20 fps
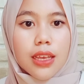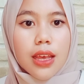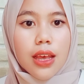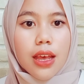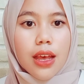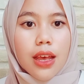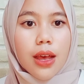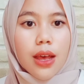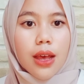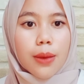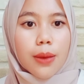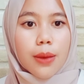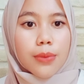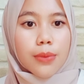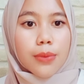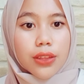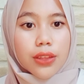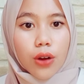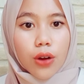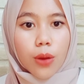manner of
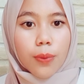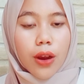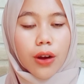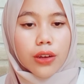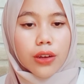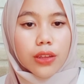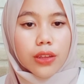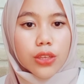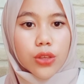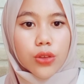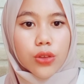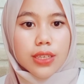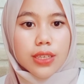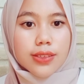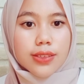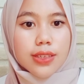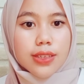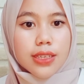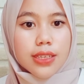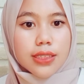
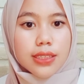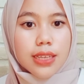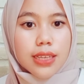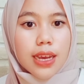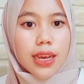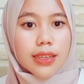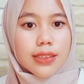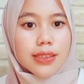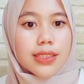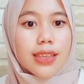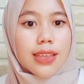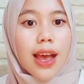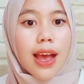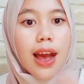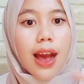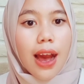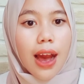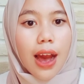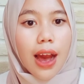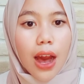articulation, that
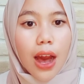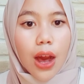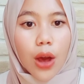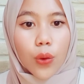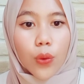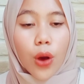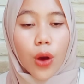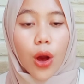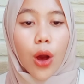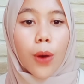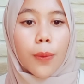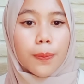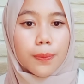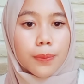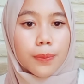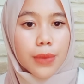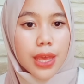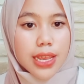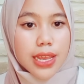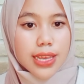how of
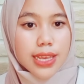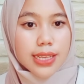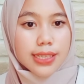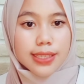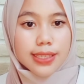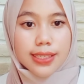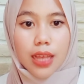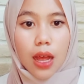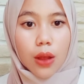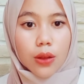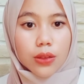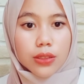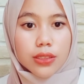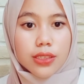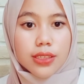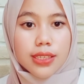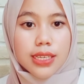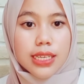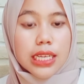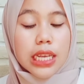making sounds in
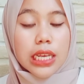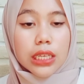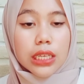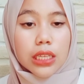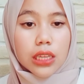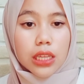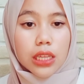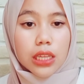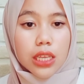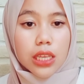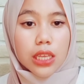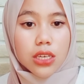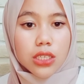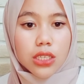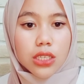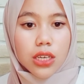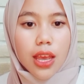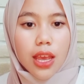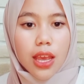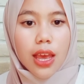English,
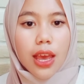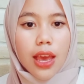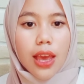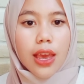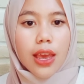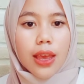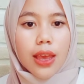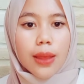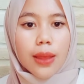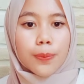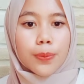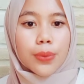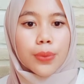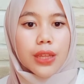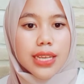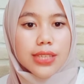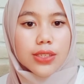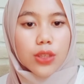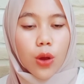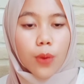and place
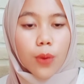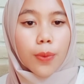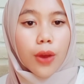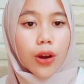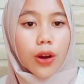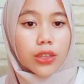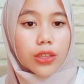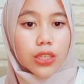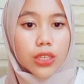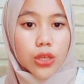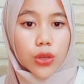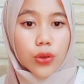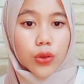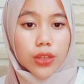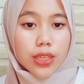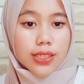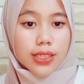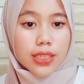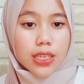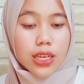of
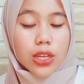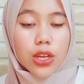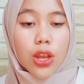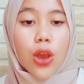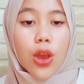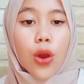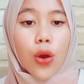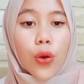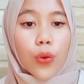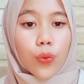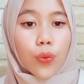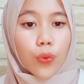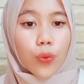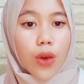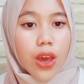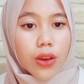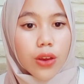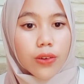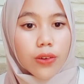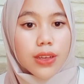articulation, where
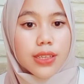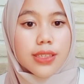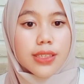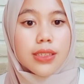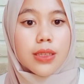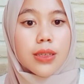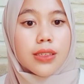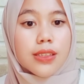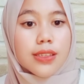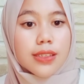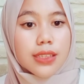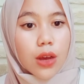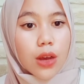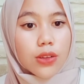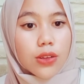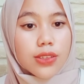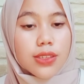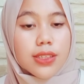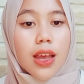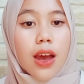is the sounds
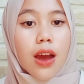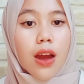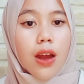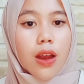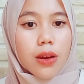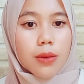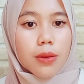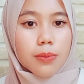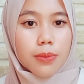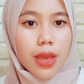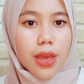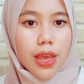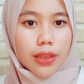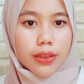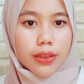are made.